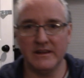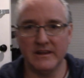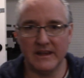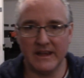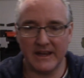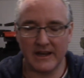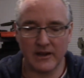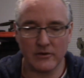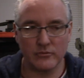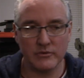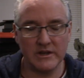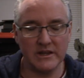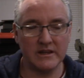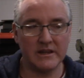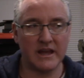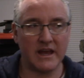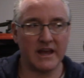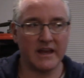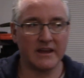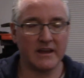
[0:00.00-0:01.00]
And I
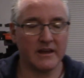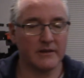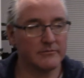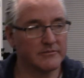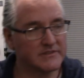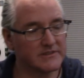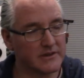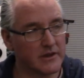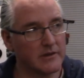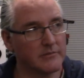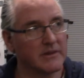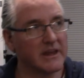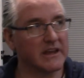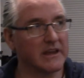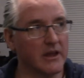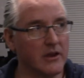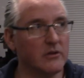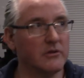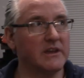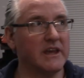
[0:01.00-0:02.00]
realize, I'm, so I'm like,
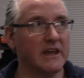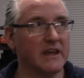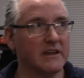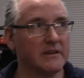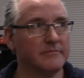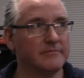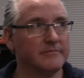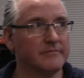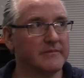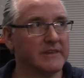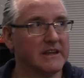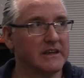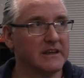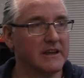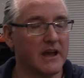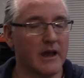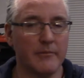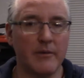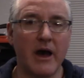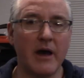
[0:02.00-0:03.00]
okay,
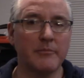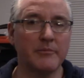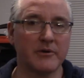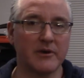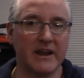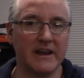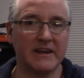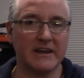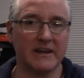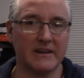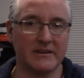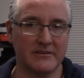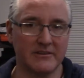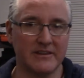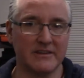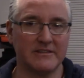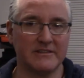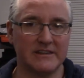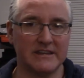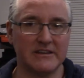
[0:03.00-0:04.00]
I'm operating under the
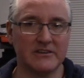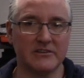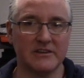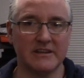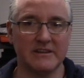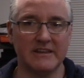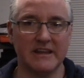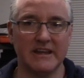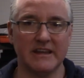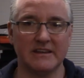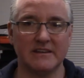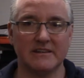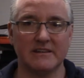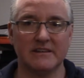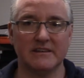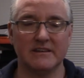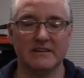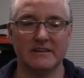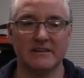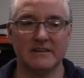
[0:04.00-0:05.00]
theory that
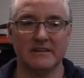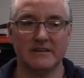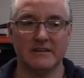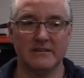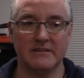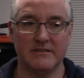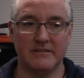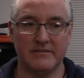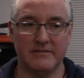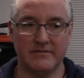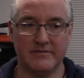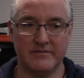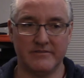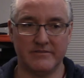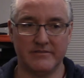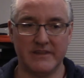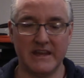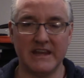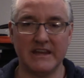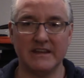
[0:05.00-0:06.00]

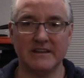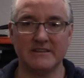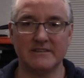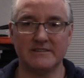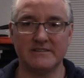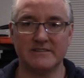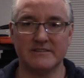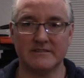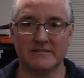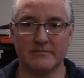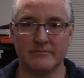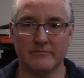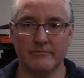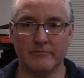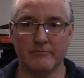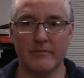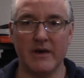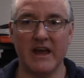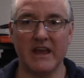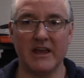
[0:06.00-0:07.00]
things,
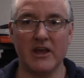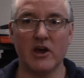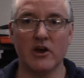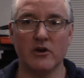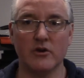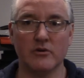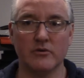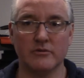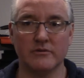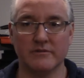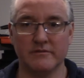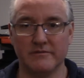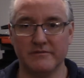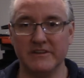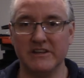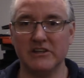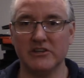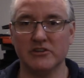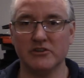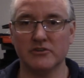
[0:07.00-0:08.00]
my own
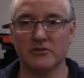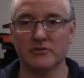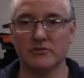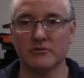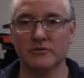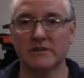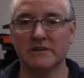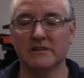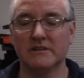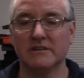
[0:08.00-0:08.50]
view